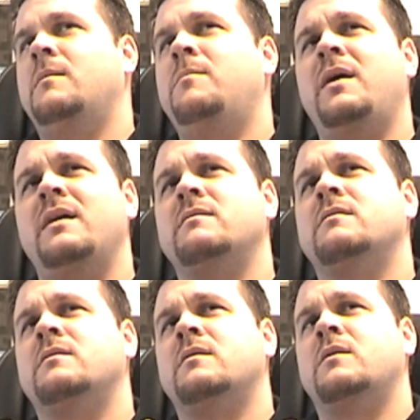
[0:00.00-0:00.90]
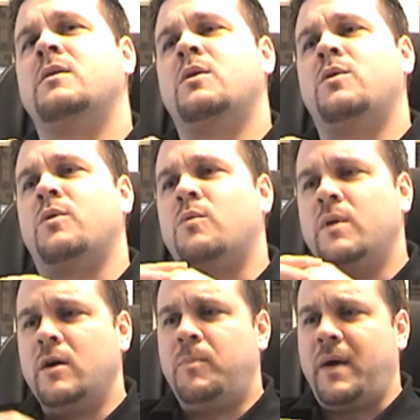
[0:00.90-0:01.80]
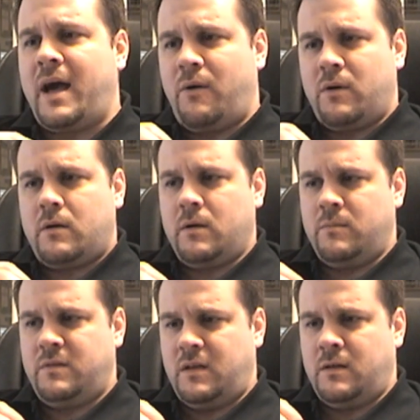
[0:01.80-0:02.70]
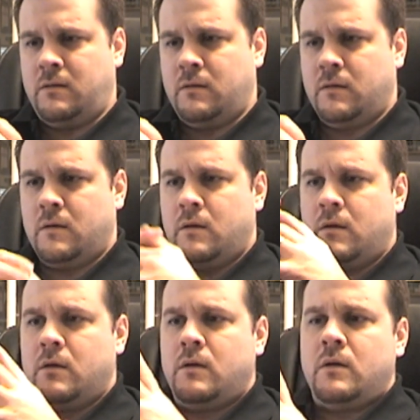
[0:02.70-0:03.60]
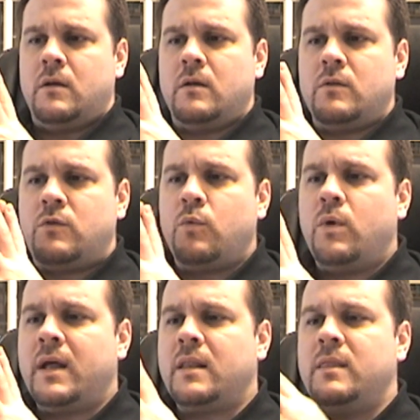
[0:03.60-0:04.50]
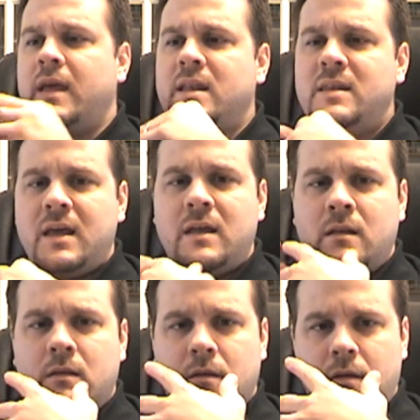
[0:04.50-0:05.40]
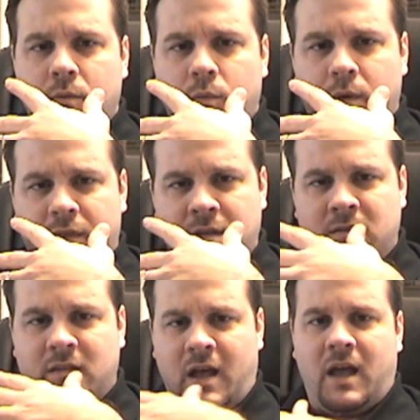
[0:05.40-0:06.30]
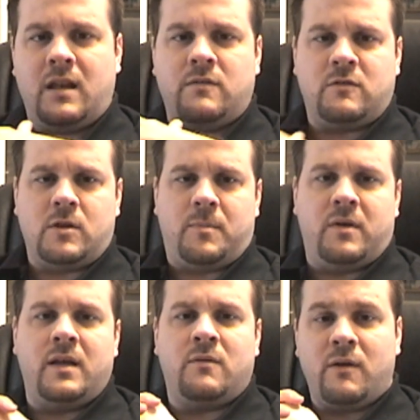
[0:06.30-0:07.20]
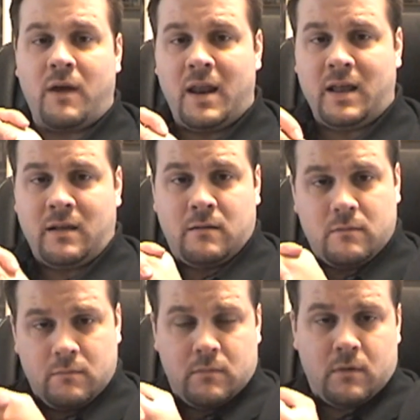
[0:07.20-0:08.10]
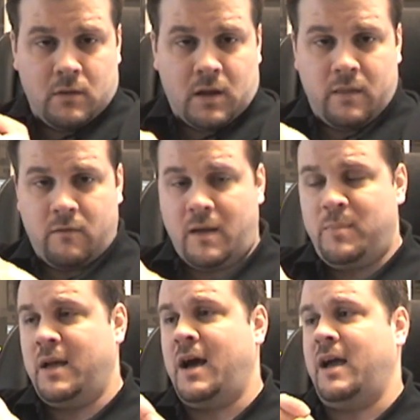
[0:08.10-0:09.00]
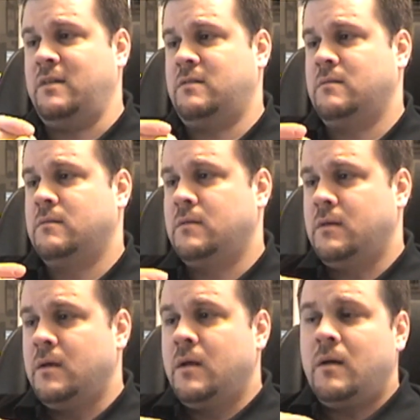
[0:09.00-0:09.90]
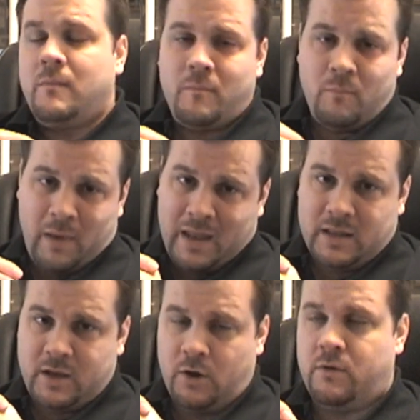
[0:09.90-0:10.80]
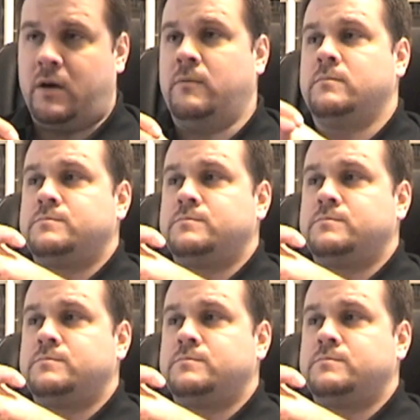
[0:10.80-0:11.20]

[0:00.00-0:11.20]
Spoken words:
But the real power comes in to what they did inside of Snow Leopard and rewriting a lot of their APIs, mainly Cocoa.